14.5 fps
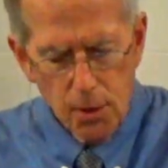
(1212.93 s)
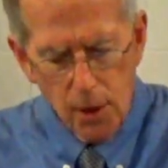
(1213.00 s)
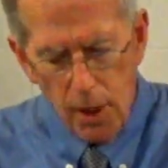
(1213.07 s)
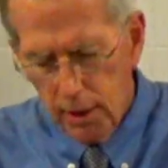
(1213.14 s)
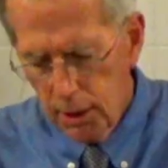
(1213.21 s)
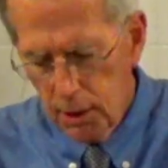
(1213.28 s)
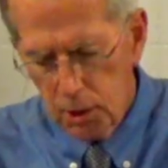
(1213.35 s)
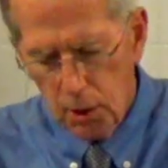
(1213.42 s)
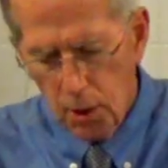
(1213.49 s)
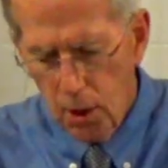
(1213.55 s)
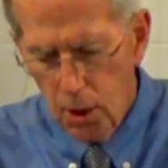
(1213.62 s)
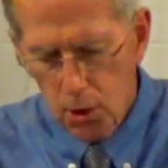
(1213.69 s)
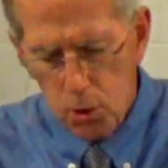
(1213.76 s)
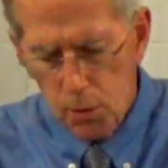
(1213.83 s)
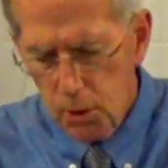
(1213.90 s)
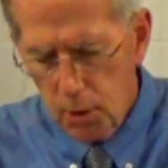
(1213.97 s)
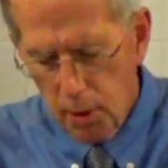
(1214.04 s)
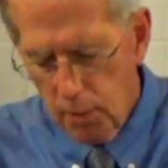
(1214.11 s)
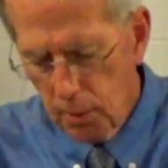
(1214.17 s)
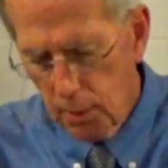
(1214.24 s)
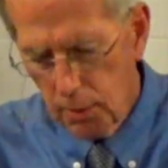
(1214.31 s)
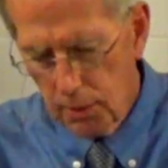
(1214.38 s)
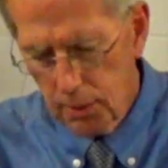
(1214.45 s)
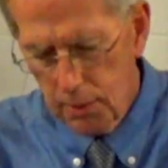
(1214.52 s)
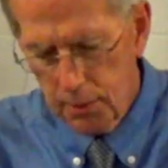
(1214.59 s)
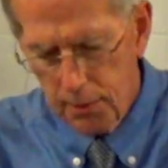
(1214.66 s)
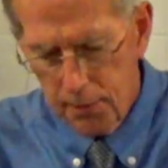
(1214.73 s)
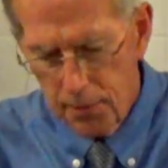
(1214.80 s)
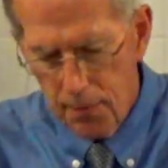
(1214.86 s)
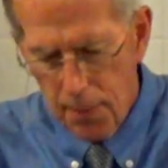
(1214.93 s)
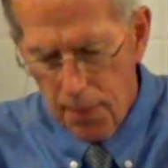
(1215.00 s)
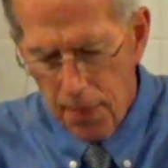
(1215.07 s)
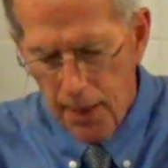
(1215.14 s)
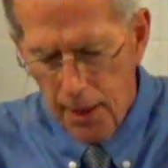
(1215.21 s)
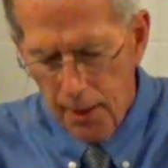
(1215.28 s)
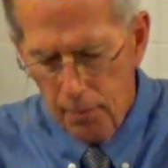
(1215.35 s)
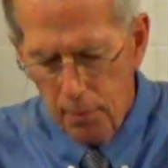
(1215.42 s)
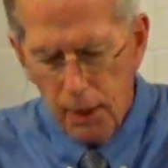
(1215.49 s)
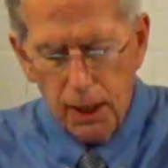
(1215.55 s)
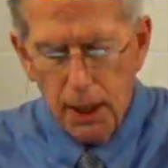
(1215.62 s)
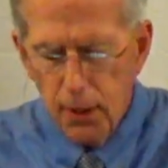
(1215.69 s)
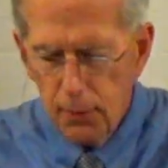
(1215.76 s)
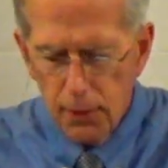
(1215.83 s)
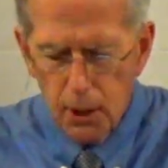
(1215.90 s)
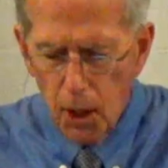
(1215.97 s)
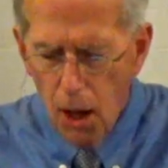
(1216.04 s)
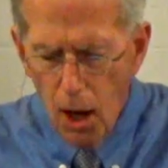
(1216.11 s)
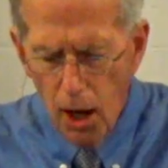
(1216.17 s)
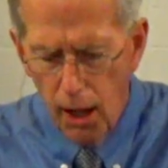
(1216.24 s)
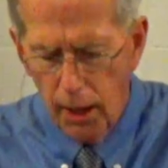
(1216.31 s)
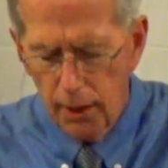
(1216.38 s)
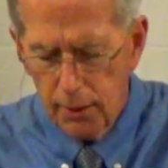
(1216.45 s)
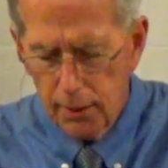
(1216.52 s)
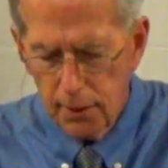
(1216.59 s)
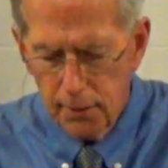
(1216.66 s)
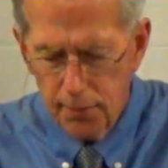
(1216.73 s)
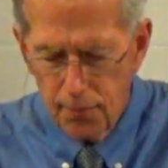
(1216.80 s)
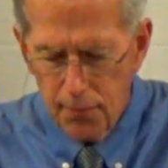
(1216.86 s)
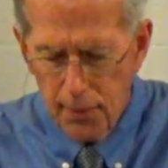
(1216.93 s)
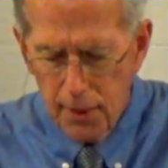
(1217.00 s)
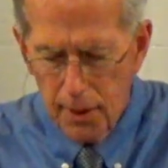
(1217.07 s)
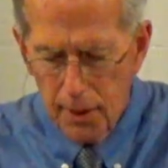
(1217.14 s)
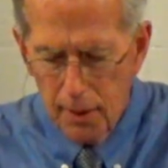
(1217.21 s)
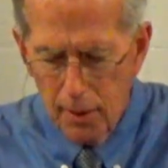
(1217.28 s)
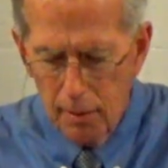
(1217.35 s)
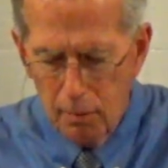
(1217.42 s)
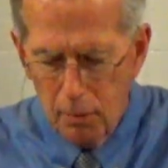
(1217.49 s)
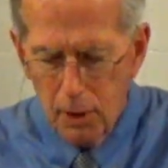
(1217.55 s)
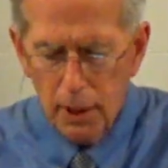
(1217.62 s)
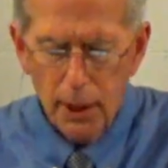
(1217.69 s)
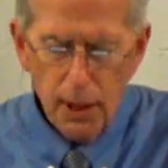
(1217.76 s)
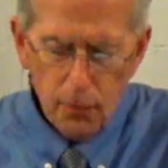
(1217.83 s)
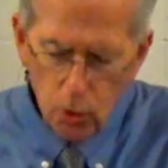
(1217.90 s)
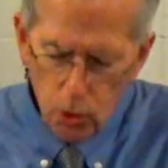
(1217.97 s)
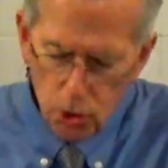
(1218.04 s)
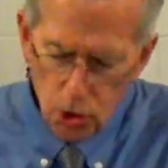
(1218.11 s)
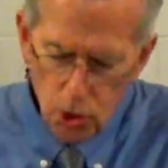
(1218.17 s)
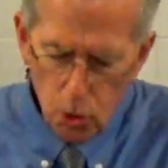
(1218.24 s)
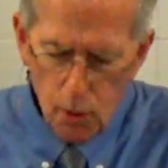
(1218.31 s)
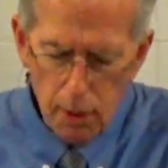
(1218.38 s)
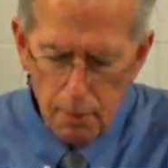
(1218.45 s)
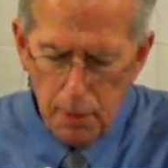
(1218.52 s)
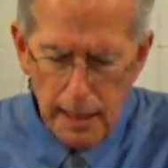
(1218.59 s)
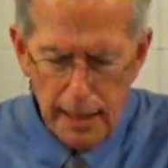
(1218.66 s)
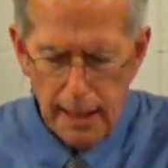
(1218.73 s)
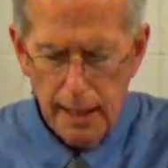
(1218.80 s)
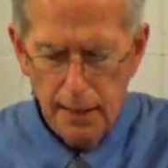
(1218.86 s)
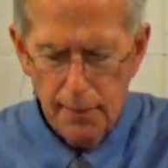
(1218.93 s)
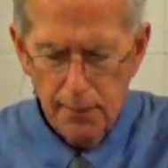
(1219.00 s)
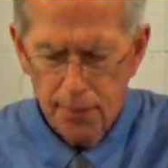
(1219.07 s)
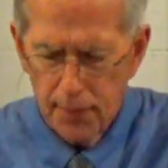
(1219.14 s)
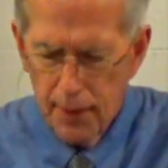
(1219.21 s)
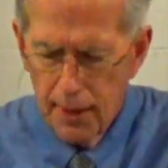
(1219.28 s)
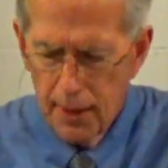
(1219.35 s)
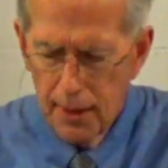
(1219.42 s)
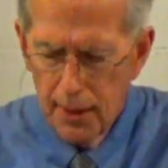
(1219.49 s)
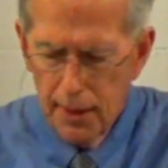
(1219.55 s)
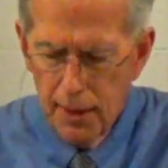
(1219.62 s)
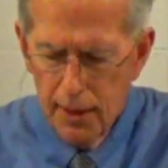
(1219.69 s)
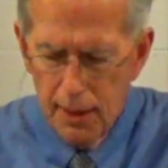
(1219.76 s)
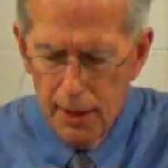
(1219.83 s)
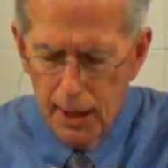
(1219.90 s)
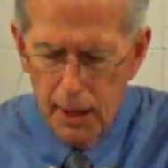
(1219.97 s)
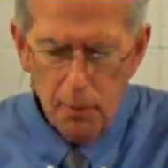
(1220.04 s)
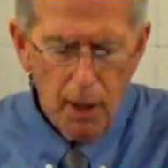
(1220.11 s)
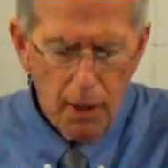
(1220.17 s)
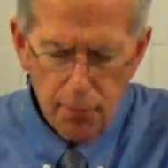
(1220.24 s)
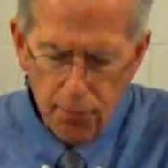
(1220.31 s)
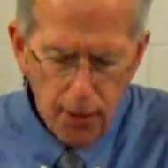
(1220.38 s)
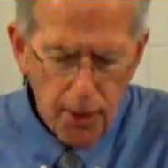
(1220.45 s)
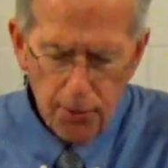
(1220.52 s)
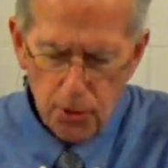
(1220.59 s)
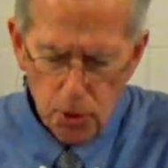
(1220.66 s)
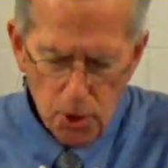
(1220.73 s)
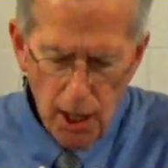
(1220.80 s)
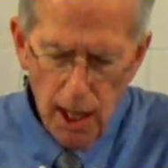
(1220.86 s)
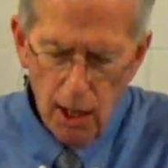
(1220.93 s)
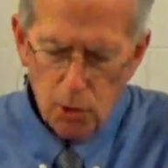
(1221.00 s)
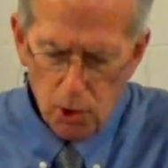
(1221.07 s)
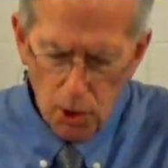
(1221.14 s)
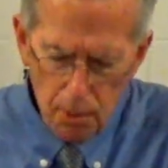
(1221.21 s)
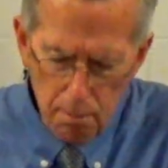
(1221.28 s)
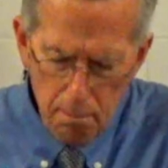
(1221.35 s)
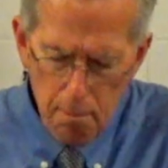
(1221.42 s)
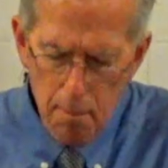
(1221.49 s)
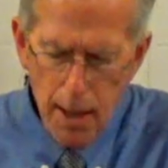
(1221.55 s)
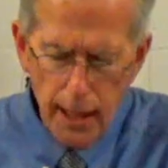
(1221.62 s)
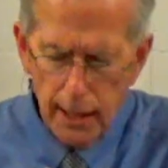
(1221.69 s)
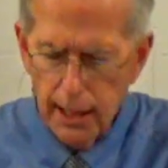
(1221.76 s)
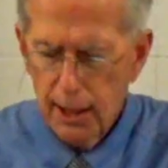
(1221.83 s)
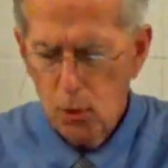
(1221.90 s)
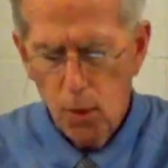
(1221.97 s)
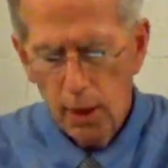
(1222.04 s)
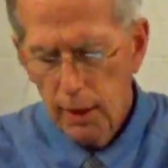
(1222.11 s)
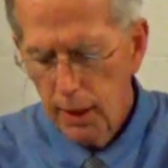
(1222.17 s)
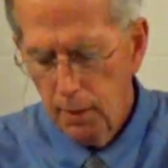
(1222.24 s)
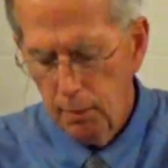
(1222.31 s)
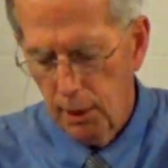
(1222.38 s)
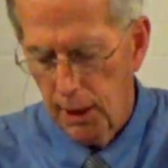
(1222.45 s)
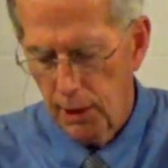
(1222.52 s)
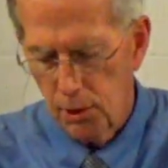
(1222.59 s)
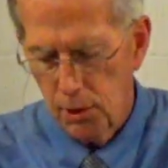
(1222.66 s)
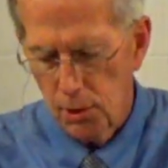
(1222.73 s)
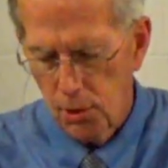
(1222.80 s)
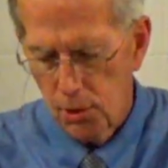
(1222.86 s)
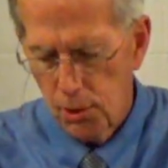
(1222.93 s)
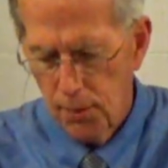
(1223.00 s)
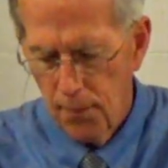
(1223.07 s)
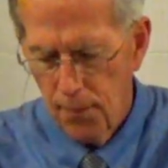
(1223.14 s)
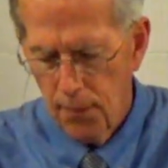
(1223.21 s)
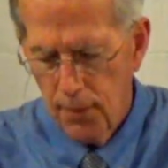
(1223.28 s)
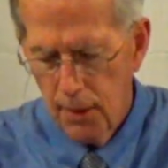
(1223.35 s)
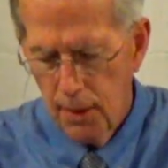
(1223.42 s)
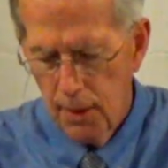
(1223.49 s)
Do not let your hearts be troubled. Believe in God. Believe also in me. In my Father's house are many dwelling places.